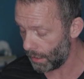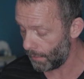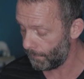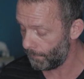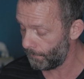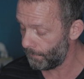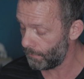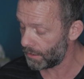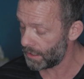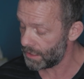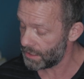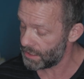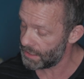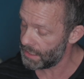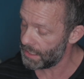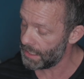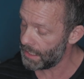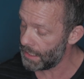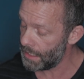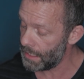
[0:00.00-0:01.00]
If you can
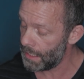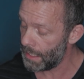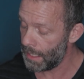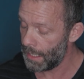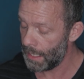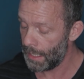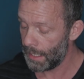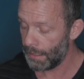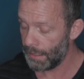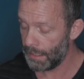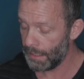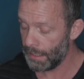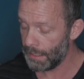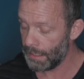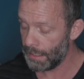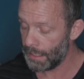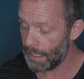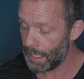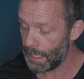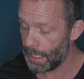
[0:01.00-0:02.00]
see
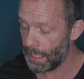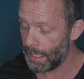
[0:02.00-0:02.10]
the